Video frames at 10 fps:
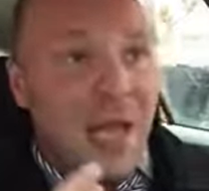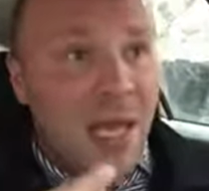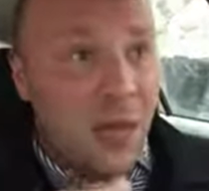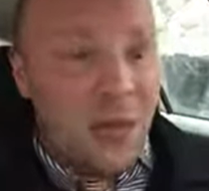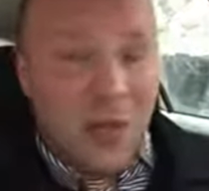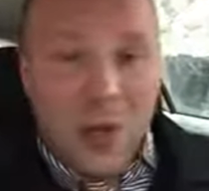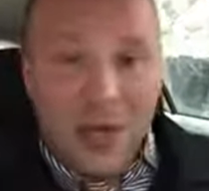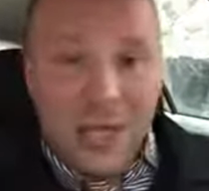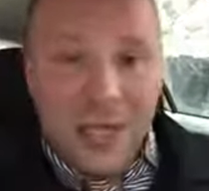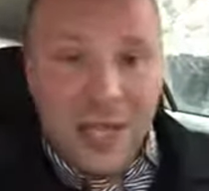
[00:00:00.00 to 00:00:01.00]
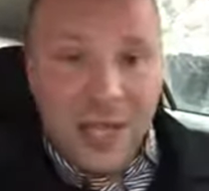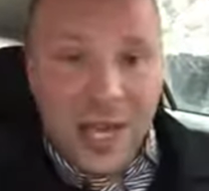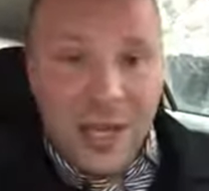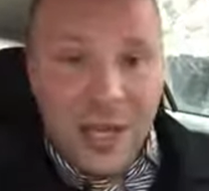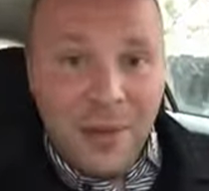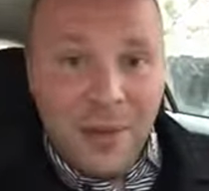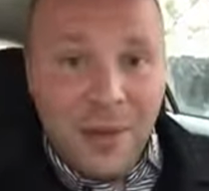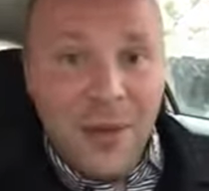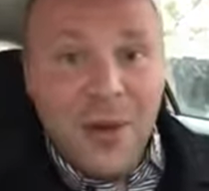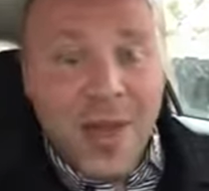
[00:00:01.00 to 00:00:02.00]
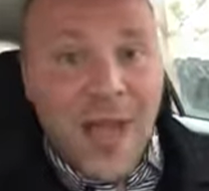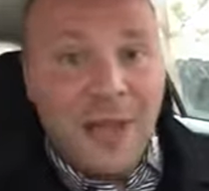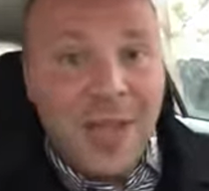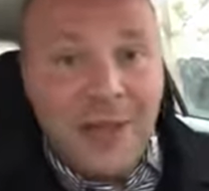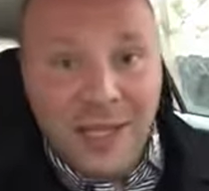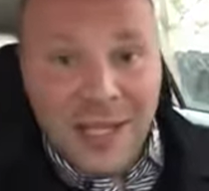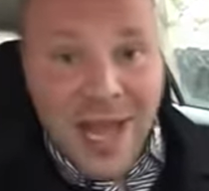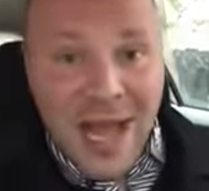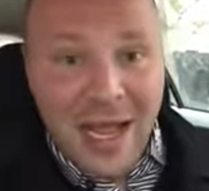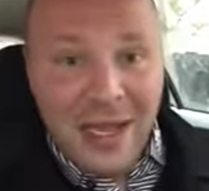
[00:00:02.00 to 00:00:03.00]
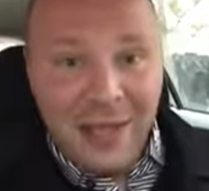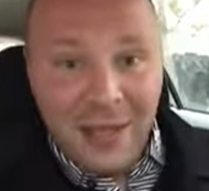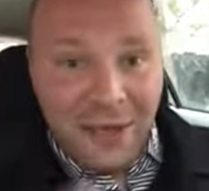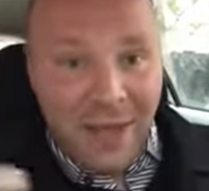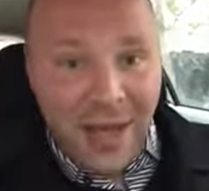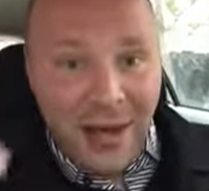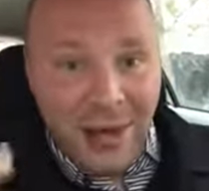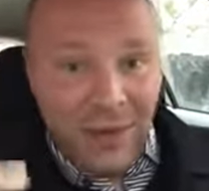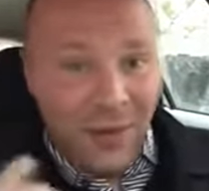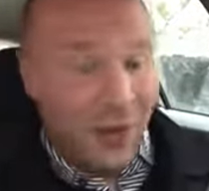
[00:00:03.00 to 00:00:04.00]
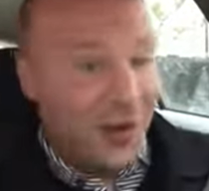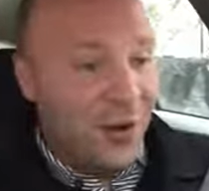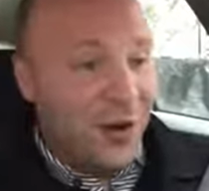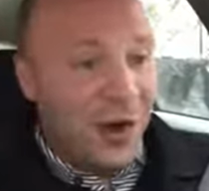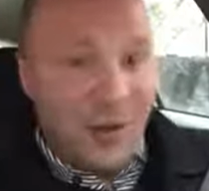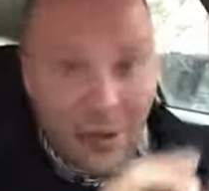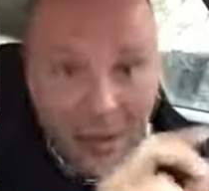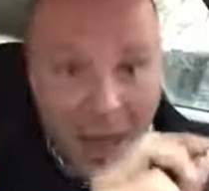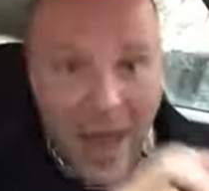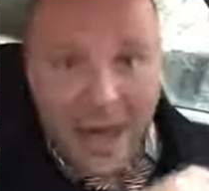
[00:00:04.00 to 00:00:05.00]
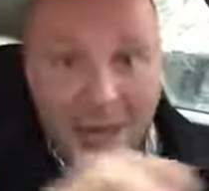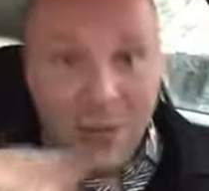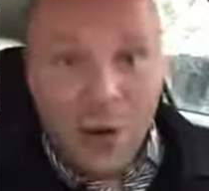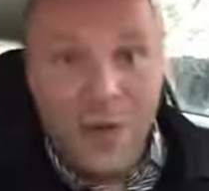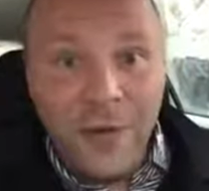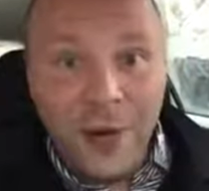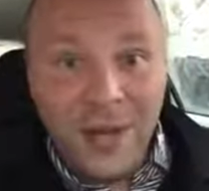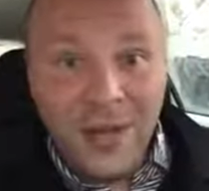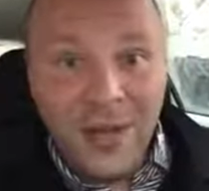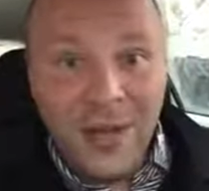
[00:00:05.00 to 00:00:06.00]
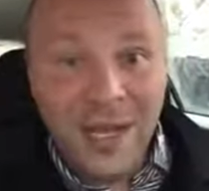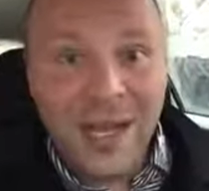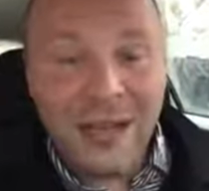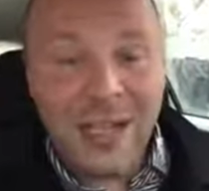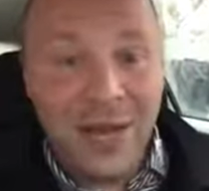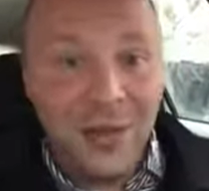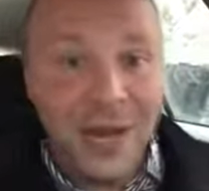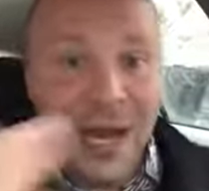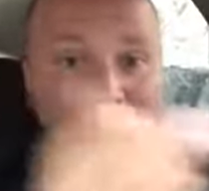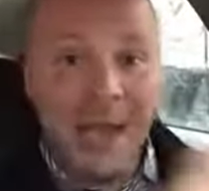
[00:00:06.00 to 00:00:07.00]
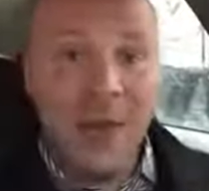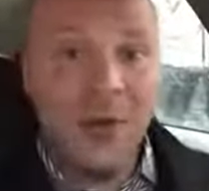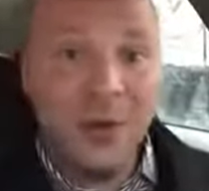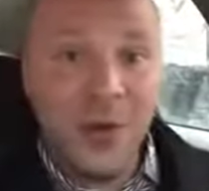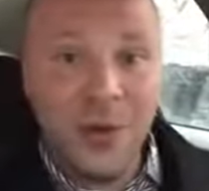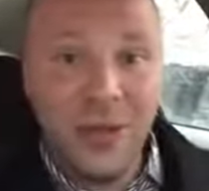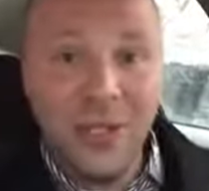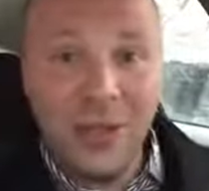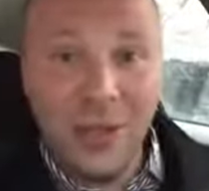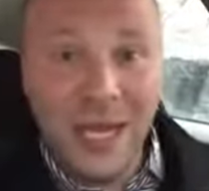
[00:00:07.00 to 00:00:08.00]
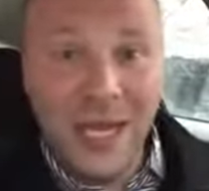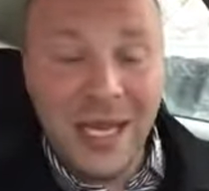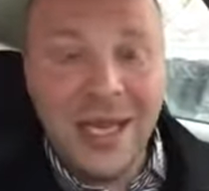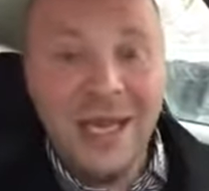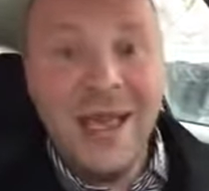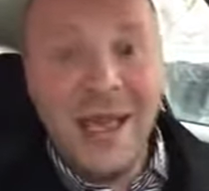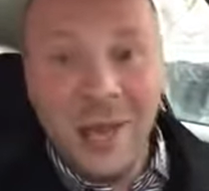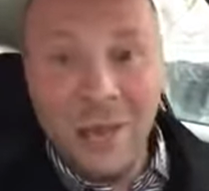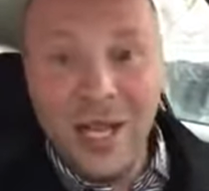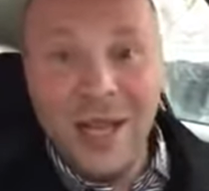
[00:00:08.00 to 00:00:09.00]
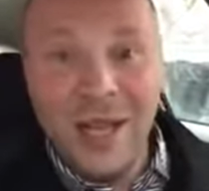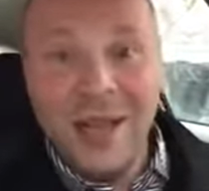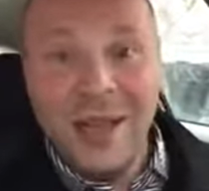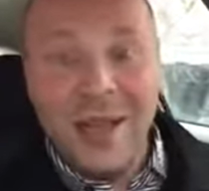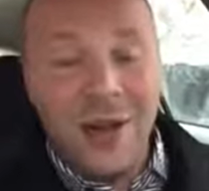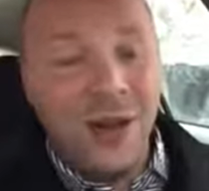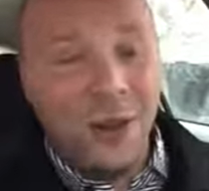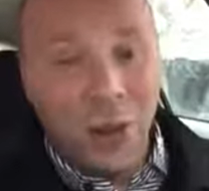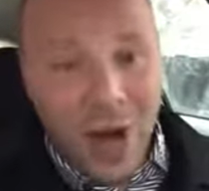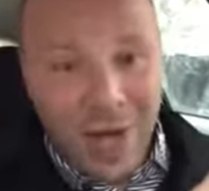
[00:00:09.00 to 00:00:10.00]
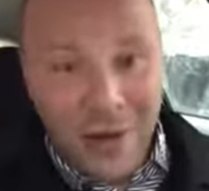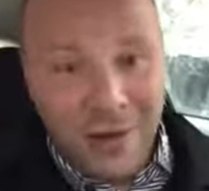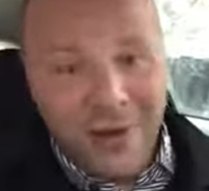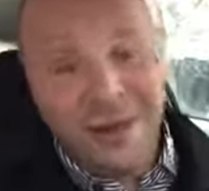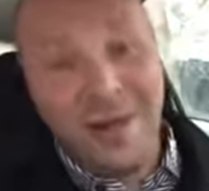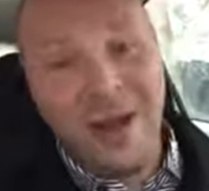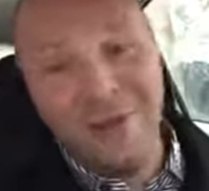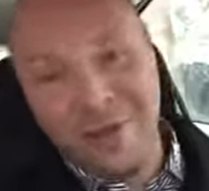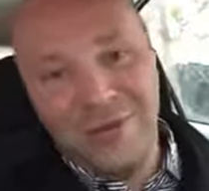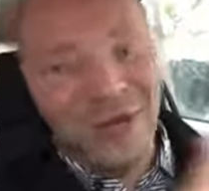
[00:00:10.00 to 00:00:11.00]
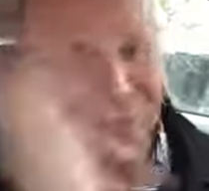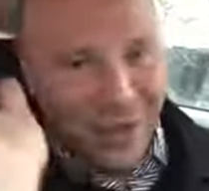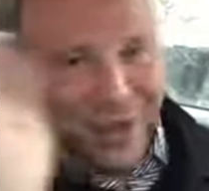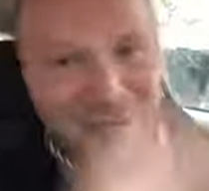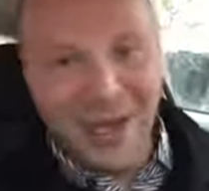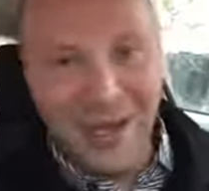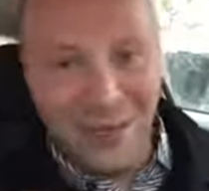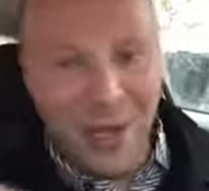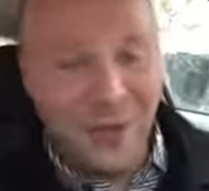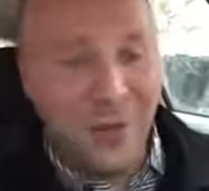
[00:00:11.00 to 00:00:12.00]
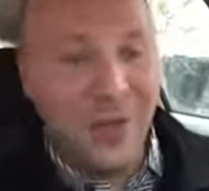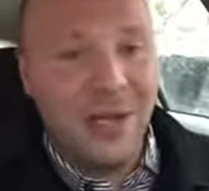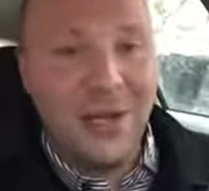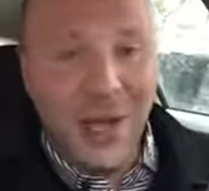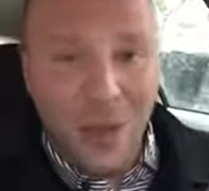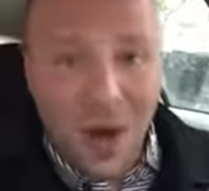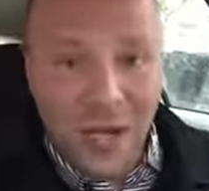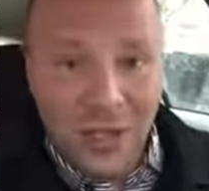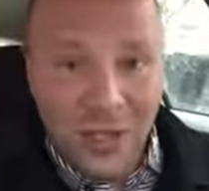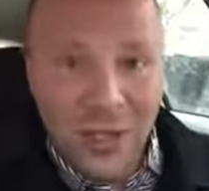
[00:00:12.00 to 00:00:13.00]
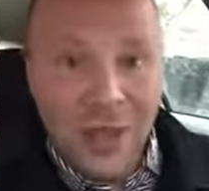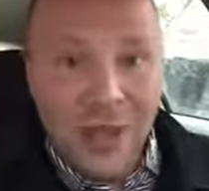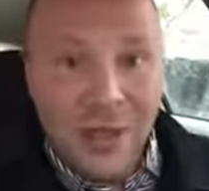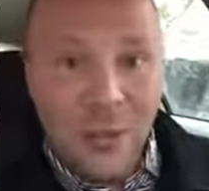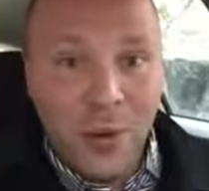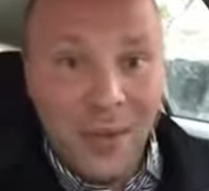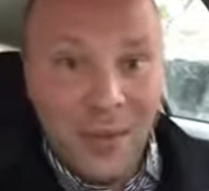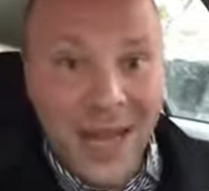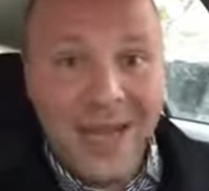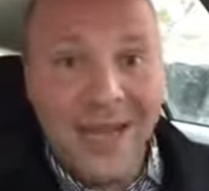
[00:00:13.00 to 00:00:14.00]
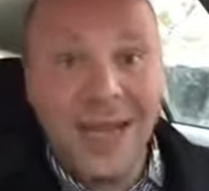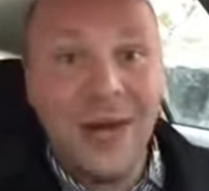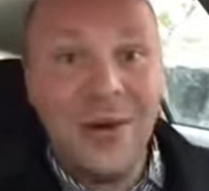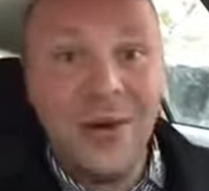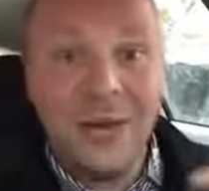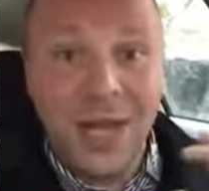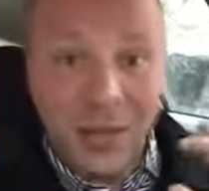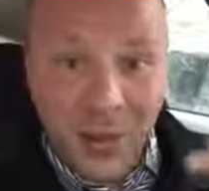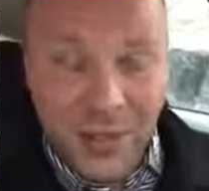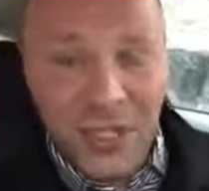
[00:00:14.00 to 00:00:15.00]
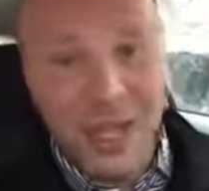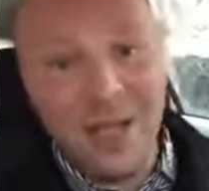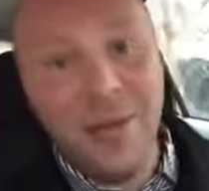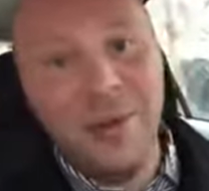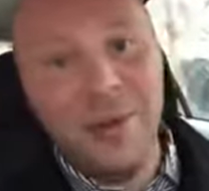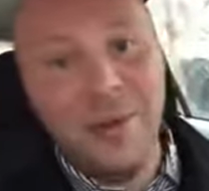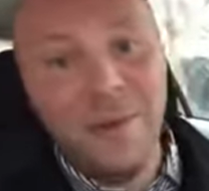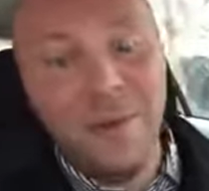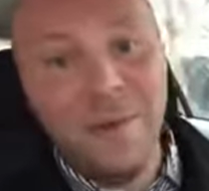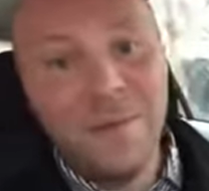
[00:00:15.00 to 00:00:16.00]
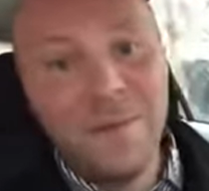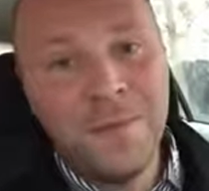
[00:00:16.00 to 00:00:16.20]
he was going into the JEW, and then this guy, this flat earther, edits over it and cuts it out. And then I go to the original link and read it, or why I you know read the title, whatever. But then I watch the portion edited out and they're talking about the JEW people.